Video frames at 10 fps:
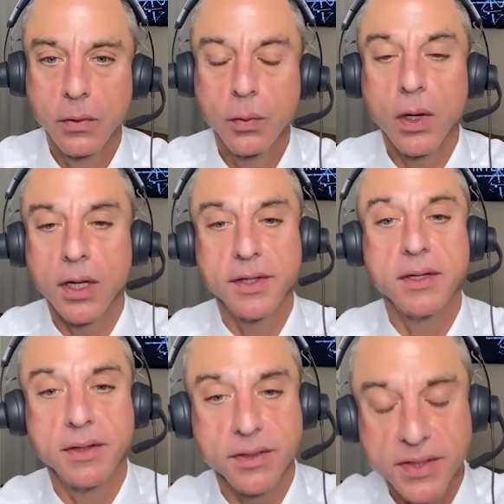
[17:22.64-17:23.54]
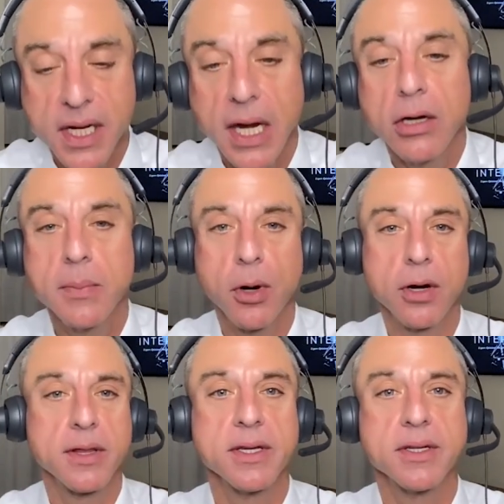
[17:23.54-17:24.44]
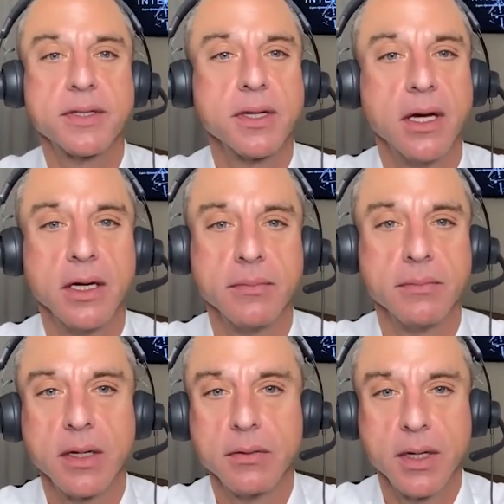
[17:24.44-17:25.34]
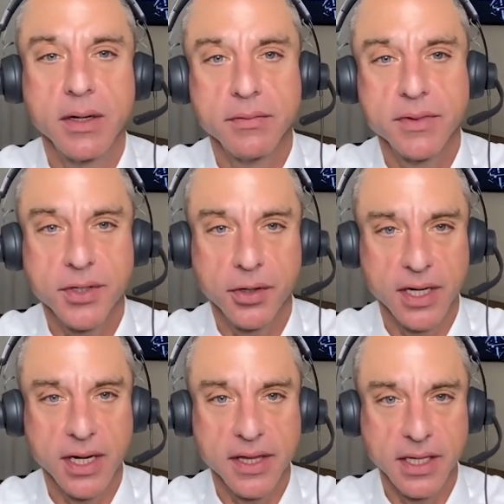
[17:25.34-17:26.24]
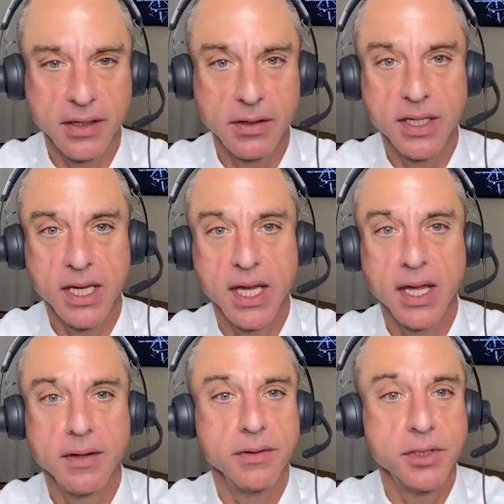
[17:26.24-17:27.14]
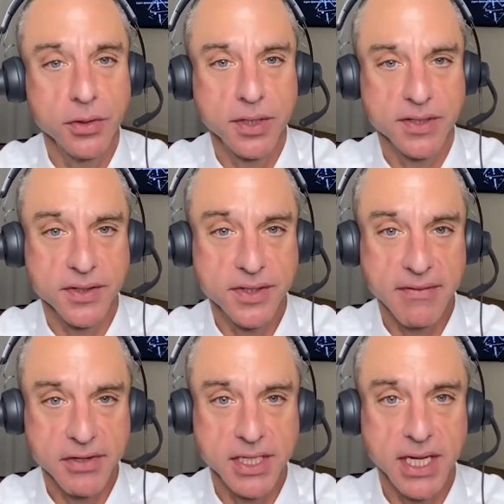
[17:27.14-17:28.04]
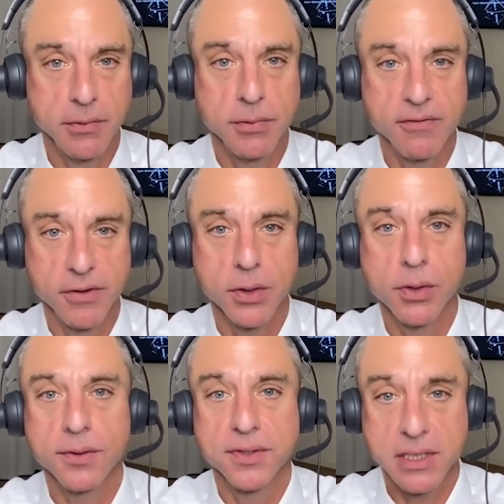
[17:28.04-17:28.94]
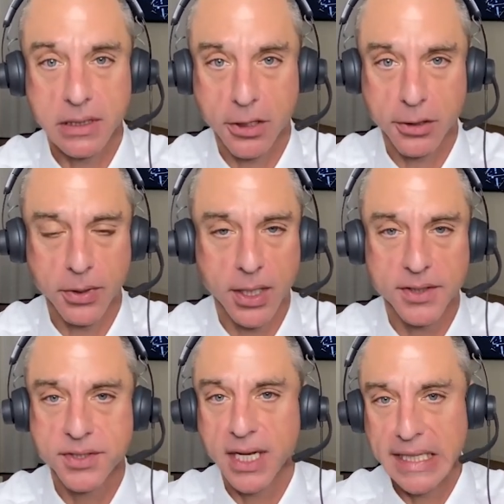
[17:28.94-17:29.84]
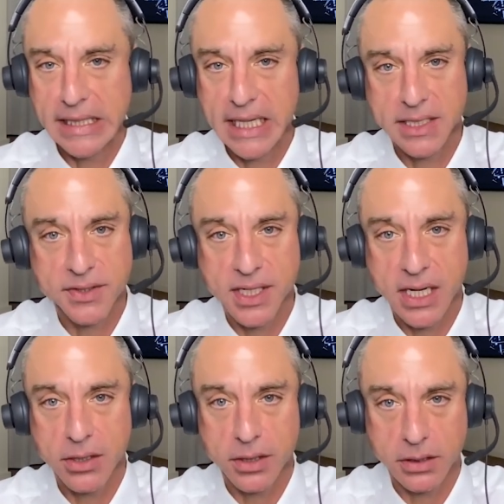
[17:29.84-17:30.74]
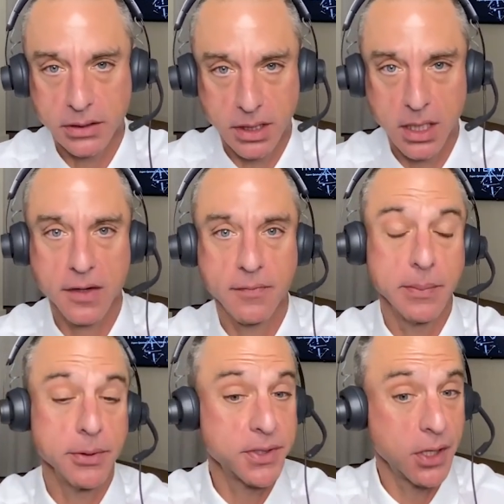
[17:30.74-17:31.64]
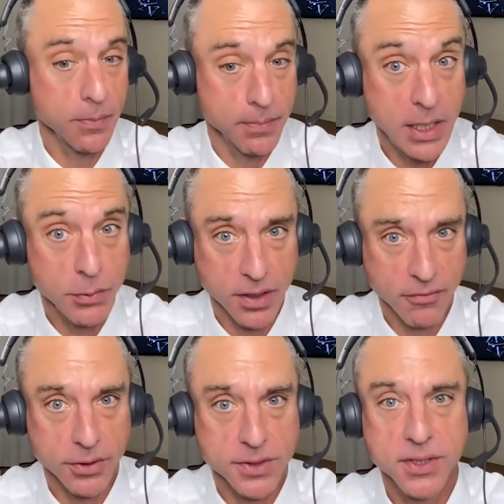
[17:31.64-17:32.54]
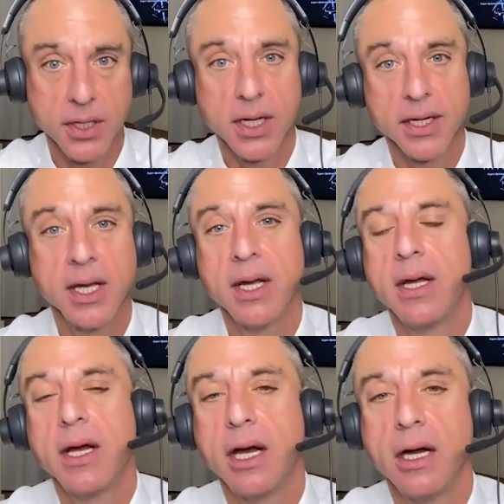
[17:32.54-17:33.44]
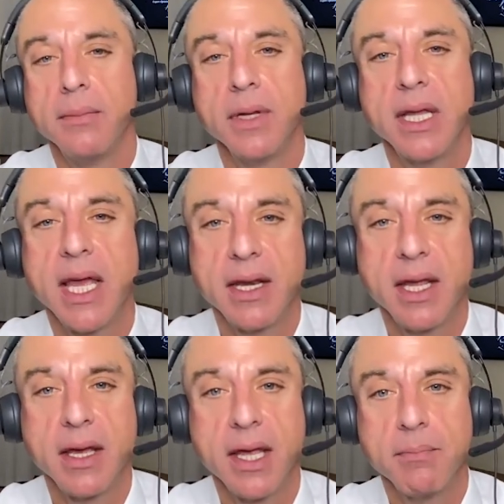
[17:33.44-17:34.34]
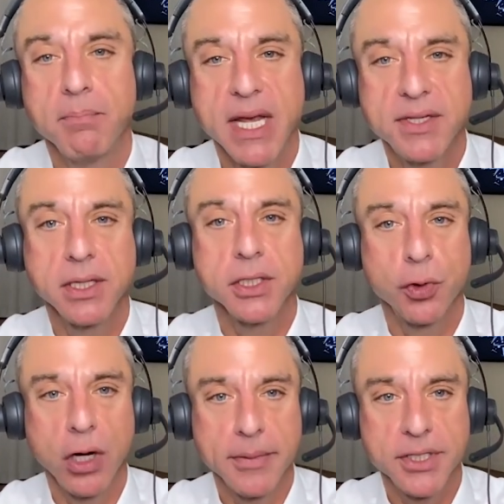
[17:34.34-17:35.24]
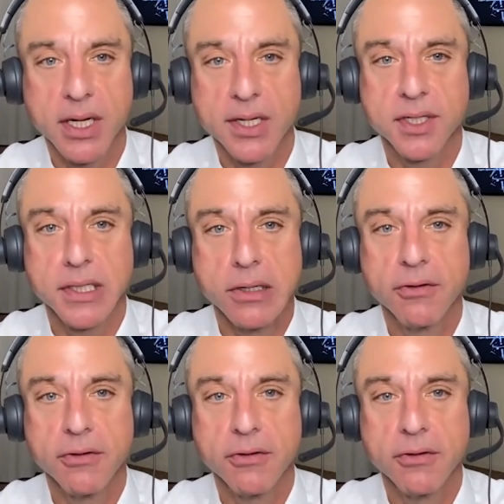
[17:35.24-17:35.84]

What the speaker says: Well, the scary part of this started, I think, in 2017 with a video called Slaughterbots, and that scared a lot of people. It scared me when I first saw it. It basically dramatized a near